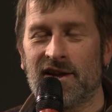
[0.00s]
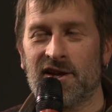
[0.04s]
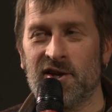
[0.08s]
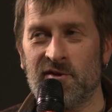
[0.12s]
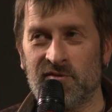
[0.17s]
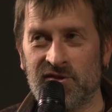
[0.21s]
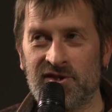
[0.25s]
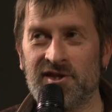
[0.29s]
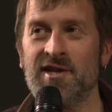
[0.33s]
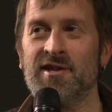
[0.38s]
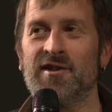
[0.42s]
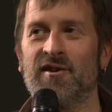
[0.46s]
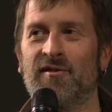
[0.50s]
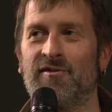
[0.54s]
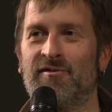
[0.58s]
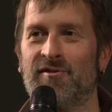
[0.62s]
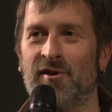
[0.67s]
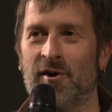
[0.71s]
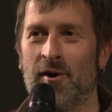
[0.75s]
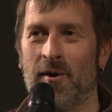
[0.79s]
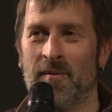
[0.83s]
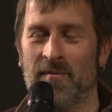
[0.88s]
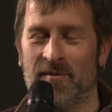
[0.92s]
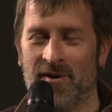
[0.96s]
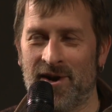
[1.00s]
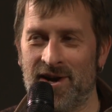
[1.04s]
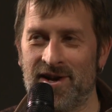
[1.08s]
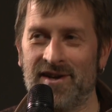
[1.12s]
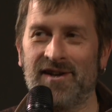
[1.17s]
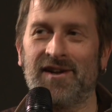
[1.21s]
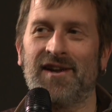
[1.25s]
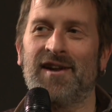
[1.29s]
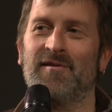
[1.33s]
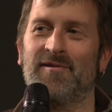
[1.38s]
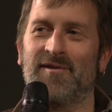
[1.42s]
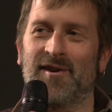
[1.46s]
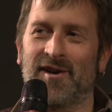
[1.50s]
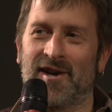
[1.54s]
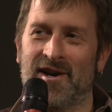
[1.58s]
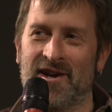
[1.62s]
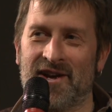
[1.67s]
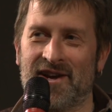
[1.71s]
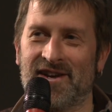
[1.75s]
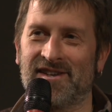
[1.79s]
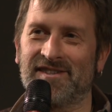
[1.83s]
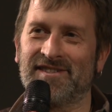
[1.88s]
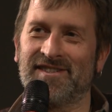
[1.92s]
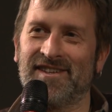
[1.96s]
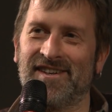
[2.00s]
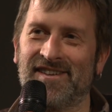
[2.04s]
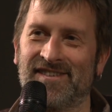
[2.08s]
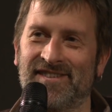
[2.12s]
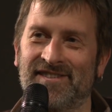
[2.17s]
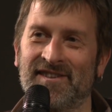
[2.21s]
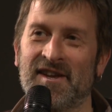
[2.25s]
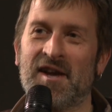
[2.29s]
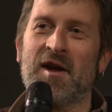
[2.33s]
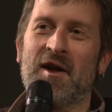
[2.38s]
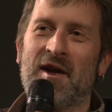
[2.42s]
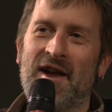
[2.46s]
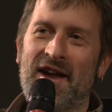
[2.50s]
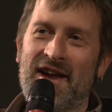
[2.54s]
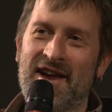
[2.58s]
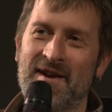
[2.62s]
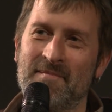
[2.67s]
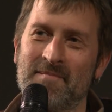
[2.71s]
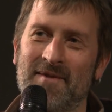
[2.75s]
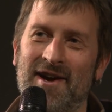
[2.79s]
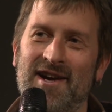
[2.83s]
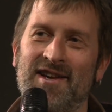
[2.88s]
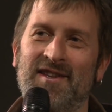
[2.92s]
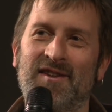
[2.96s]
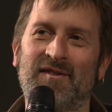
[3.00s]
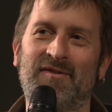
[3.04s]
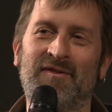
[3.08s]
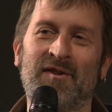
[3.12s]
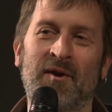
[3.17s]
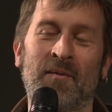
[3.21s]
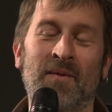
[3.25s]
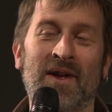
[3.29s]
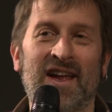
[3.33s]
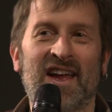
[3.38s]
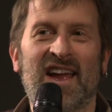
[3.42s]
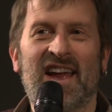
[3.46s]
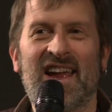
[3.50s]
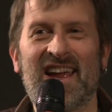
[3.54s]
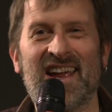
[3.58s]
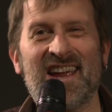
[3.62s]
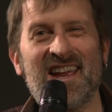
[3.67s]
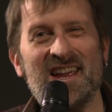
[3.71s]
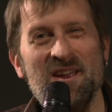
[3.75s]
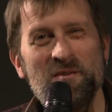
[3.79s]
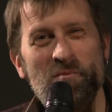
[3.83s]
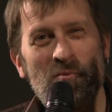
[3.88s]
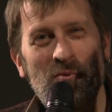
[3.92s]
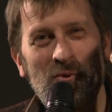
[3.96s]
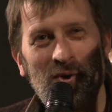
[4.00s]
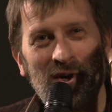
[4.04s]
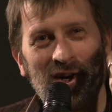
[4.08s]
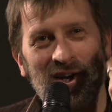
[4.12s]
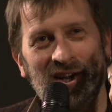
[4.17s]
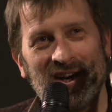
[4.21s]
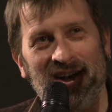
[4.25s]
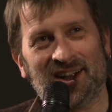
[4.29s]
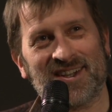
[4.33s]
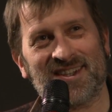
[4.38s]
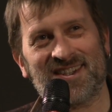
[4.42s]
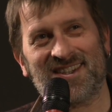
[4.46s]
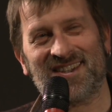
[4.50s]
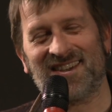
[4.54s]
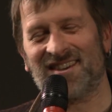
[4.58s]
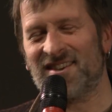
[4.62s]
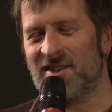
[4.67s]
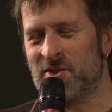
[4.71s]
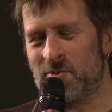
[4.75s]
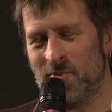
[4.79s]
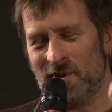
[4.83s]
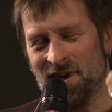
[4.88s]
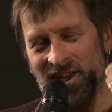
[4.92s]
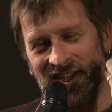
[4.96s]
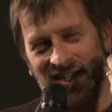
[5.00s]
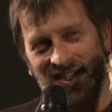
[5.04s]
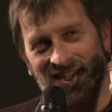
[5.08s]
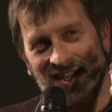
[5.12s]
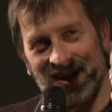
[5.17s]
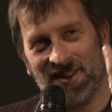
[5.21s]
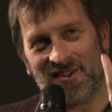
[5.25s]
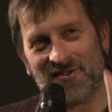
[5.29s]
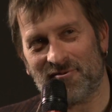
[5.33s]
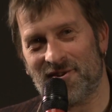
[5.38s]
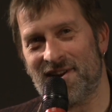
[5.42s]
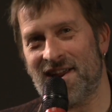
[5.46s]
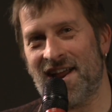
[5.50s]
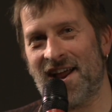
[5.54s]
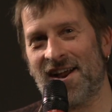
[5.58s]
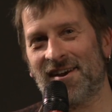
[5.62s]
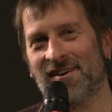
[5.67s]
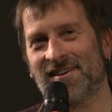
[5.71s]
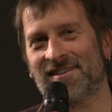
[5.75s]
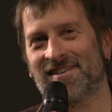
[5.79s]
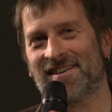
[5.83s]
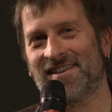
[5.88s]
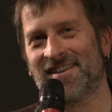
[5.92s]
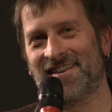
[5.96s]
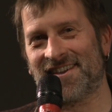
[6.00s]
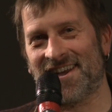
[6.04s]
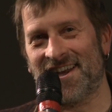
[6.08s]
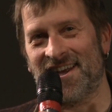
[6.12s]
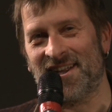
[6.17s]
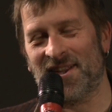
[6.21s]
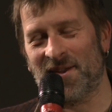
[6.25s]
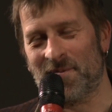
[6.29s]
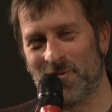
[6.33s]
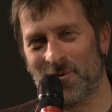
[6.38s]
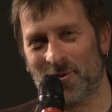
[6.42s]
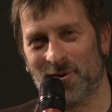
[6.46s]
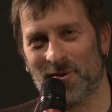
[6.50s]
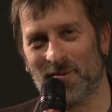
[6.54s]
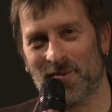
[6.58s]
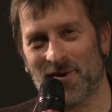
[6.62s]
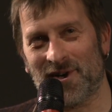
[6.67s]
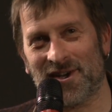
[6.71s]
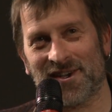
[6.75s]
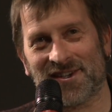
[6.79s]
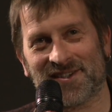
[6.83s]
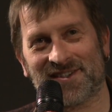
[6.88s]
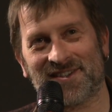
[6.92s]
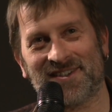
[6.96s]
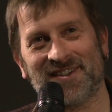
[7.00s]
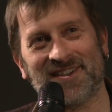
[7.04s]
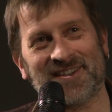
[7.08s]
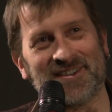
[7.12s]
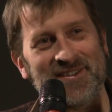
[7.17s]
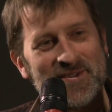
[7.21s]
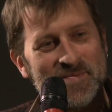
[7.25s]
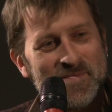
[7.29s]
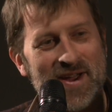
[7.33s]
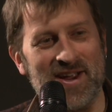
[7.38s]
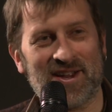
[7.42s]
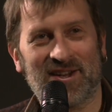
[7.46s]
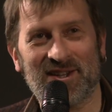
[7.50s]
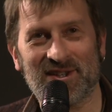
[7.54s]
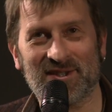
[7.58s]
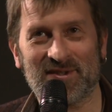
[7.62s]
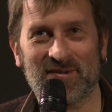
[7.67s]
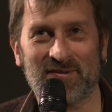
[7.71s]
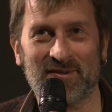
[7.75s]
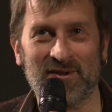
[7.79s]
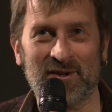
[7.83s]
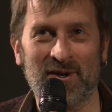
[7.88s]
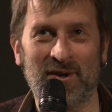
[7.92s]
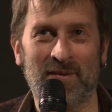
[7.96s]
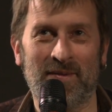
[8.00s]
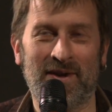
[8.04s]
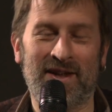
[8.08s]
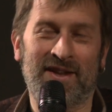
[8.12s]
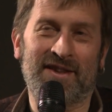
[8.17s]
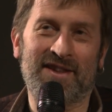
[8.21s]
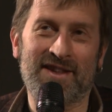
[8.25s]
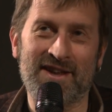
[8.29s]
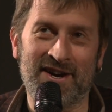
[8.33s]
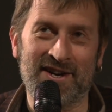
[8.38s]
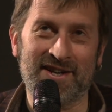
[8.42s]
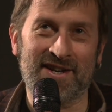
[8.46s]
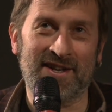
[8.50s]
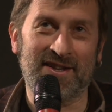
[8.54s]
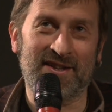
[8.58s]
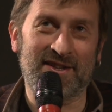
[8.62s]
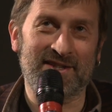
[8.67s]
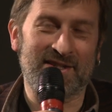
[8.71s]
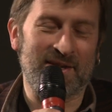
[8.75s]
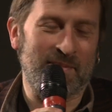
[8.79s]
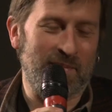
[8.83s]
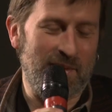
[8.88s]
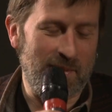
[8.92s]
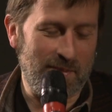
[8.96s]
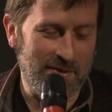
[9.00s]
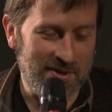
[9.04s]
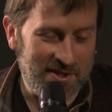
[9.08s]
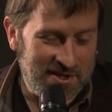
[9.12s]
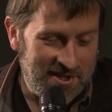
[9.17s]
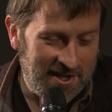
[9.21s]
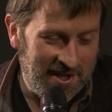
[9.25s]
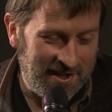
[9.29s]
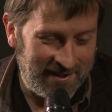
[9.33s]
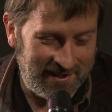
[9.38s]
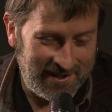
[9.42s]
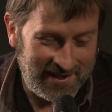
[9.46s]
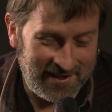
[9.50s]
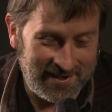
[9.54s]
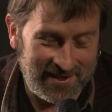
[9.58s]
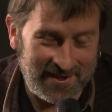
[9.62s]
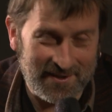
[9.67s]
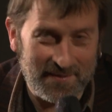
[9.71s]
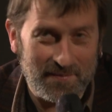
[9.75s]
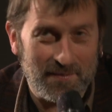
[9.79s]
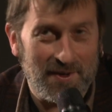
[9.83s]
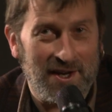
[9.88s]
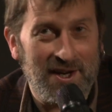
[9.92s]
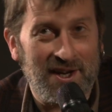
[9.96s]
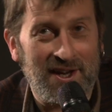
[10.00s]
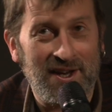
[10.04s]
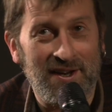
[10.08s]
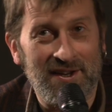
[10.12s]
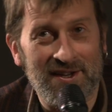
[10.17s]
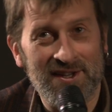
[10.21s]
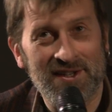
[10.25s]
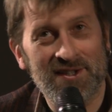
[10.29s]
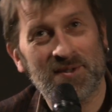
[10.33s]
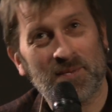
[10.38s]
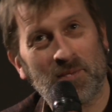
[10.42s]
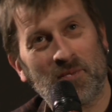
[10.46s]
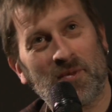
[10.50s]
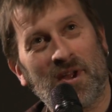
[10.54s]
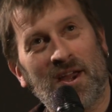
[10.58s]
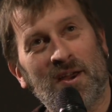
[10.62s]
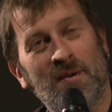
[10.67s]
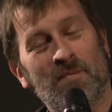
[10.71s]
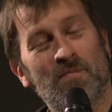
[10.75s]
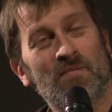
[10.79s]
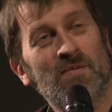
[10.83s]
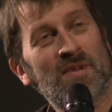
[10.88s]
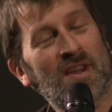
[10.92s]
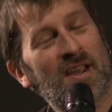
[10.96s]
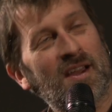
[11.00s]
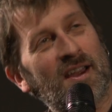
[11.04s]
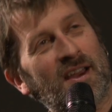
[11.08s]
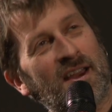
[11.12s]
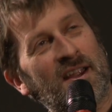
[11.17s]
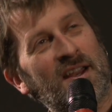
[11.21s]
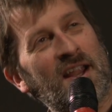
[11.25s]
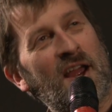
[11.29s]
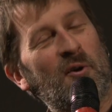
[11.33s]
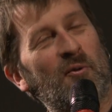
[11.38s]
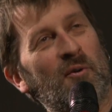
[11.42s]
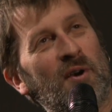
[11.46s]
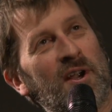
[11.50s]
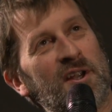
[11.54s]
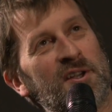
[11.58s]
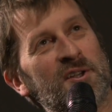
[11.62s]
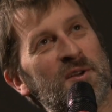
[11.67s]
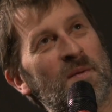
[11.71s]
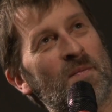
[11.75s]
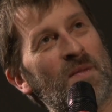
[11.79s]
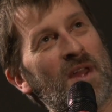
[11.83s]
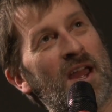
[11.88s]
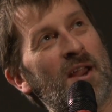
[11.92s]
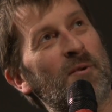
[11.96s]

You've seen the film, right? It exists. He made the film. He worked 23 hours a day, the poor bastard, to make this film. And the idea that some people are saying that he didn't make it is an outrage.